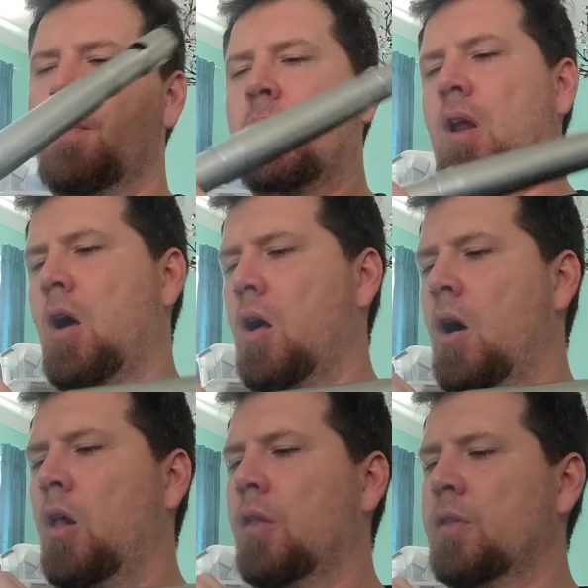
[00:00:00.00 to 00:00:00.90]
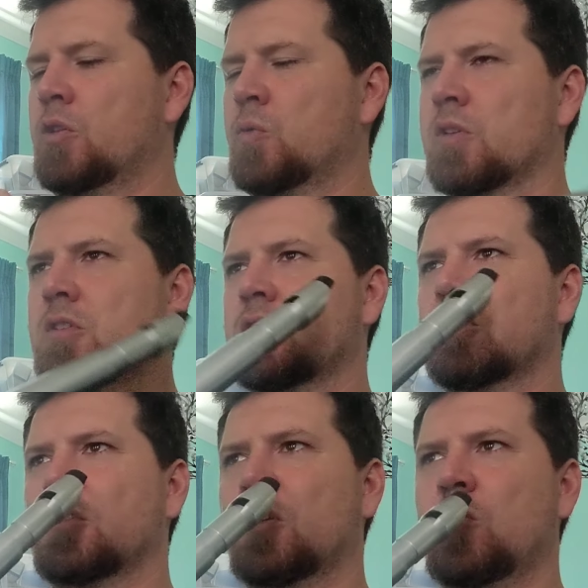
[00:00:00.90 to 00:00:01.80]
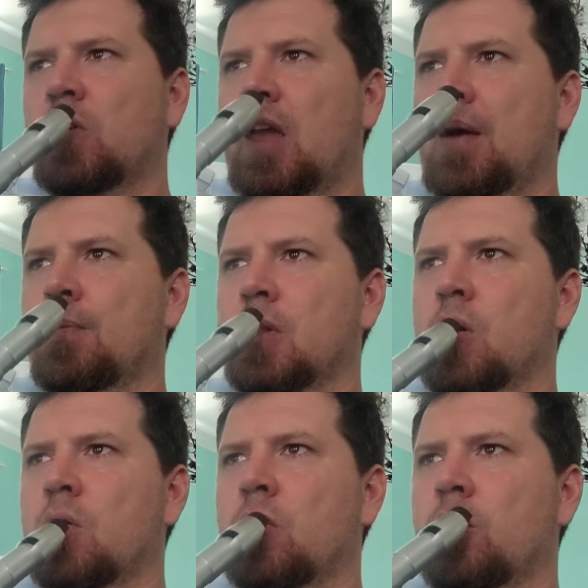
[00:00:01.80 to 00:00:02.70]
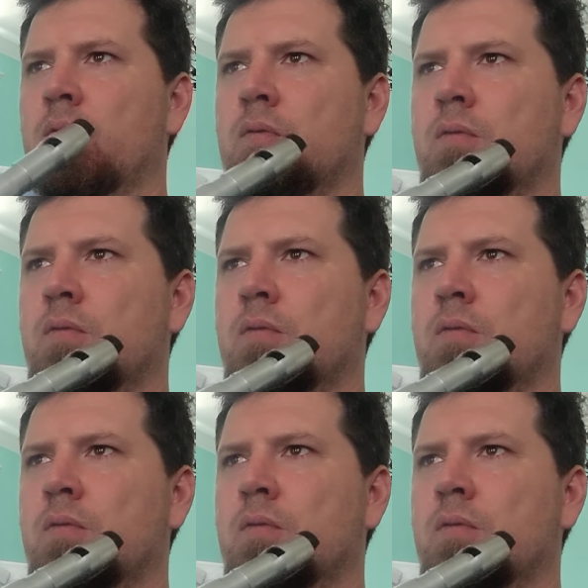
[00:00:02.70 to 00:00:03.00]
But all of these whistles, you can't blow